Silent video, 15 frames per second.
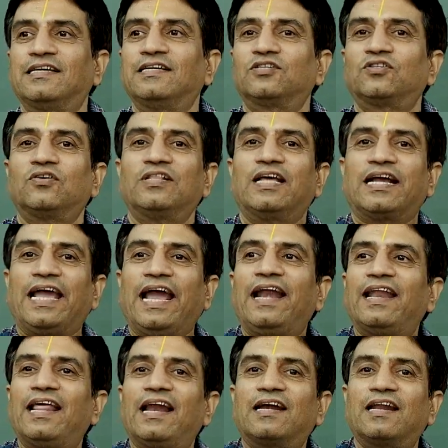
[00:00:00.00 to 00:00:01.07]
So, the gained
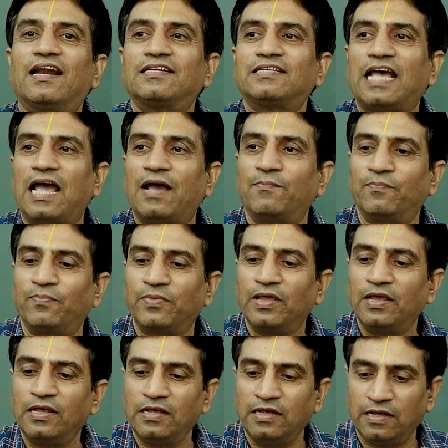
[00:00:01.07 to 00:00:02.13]
electrons I
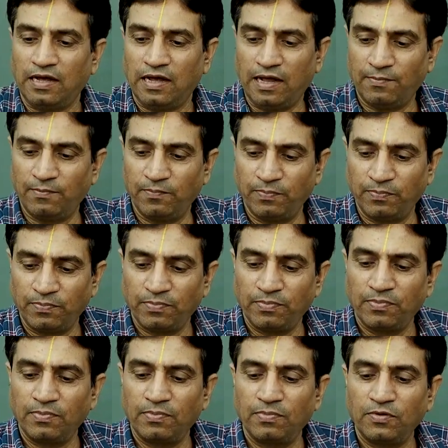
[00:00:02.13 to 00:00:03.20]
am
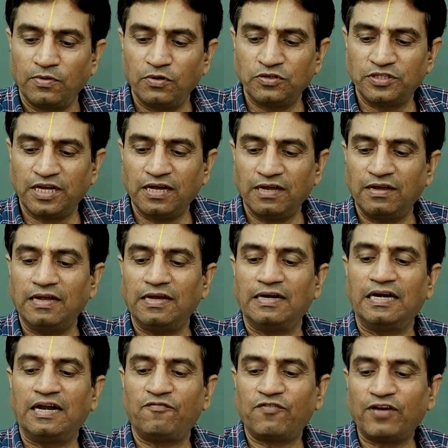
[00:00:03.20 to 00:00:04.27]
using
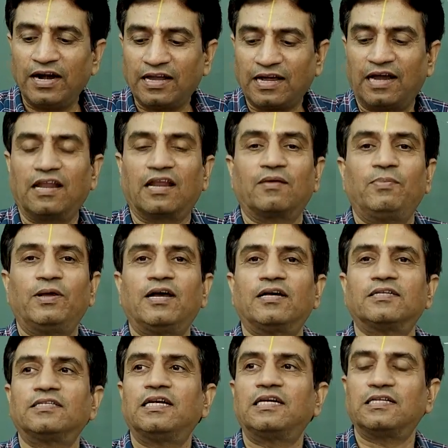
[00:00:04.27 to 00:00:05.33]
different color, because
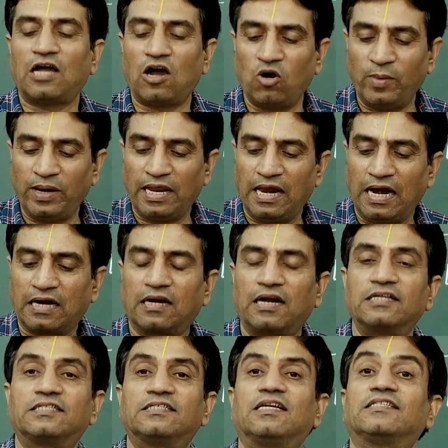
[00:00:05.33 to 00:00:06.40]
it how many
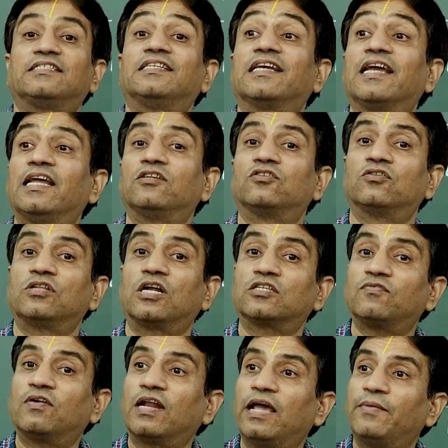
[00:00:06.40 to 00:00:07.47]
electrons does it gain. So, that is
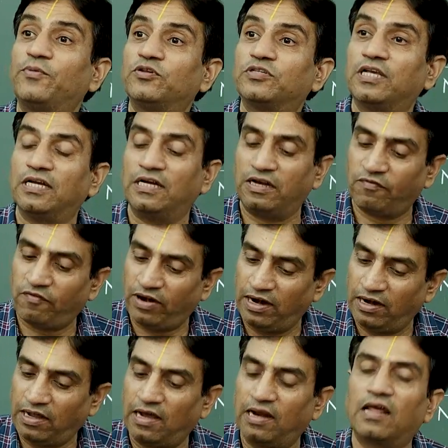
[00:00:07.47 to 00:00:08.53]
what I am using
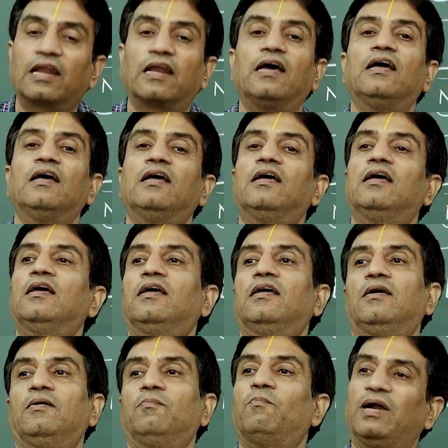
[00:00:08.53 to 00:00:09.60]
different color
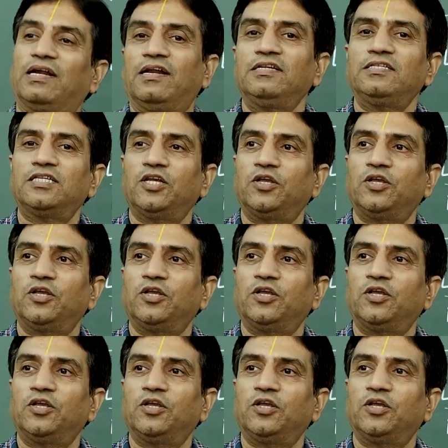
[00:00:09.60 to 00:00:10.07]
buttons.